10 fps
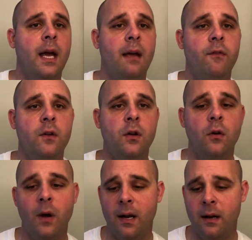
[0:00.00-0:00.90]
If you
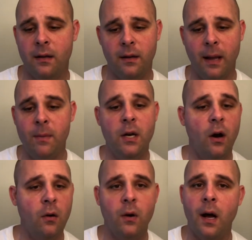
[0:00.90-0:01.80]
do, and then let me
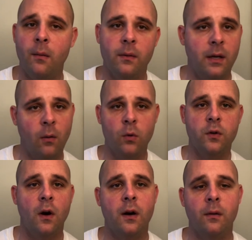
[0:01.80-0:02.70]
know. We'll
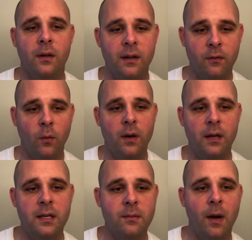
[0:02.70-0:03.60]
talk if you
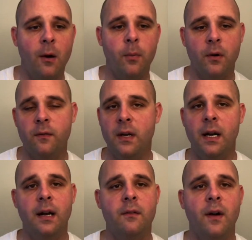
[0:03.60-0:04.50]
need some help or if you
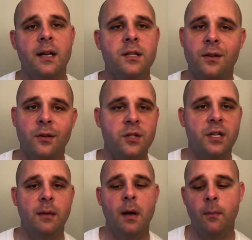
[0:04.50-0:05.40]
need any advice, just
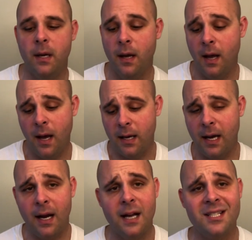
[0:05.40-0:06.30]
email me.
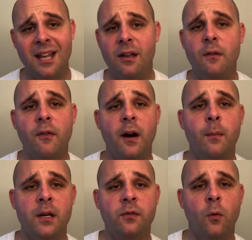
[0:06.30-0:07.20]
Again, guys, thank you very
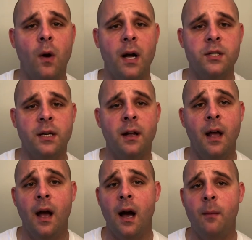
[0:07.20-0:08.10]
much for watching.
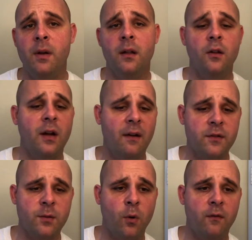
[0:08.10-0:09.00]
Be on the lookout for
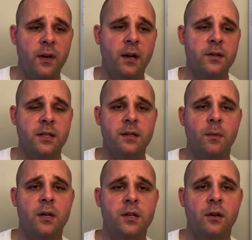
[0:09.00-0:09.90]
some more videos because I'm
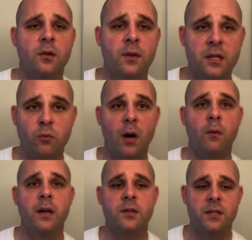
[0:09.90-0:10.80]
going to start doing these rare
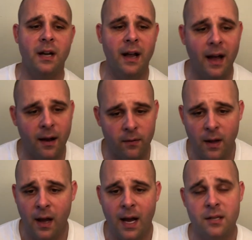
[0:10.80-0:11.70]
razors that I have
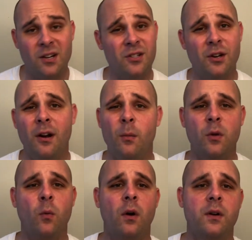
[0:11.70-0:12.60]
and start sharing them with
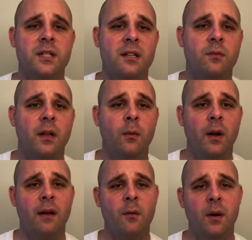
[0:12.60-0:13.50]
the world because that's really
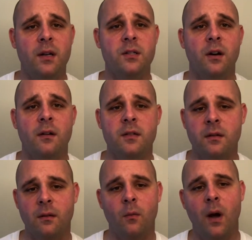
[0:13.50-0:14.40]
what everybody
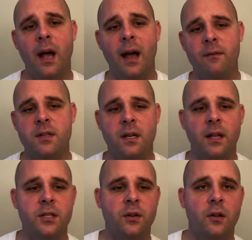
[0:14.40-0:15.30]
deserves. Why I have this
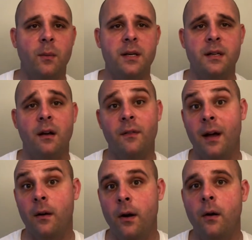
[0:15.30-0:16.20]
collection all to myself,
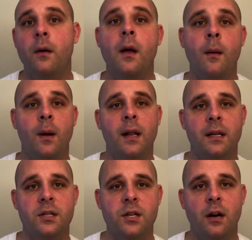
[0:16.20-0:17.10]
I don't know. But I
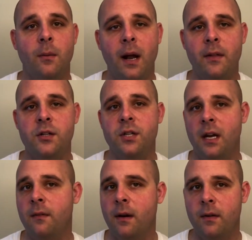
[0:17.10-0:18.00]
like to share on how they
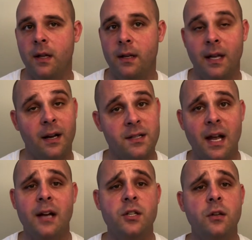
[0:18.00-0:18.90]
shave and everything like that because I
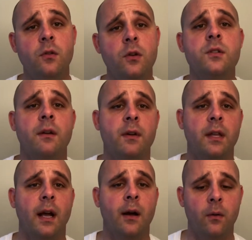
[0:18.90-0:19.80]
actually do use
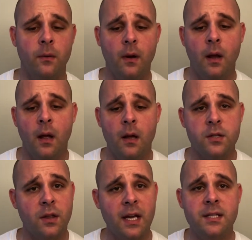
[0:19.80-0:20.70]
everything I own.
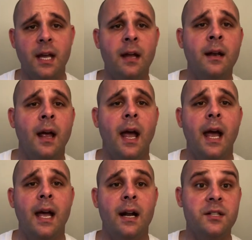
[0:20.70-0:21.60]
So thanks again,
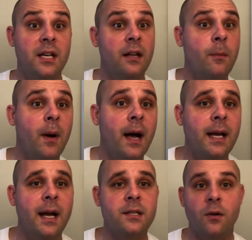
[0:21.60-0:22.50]
and I'll see you on the
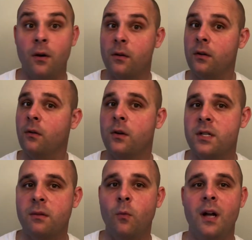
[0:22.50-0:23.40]
podcast, or
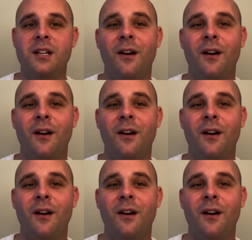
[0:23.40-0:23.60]
just watch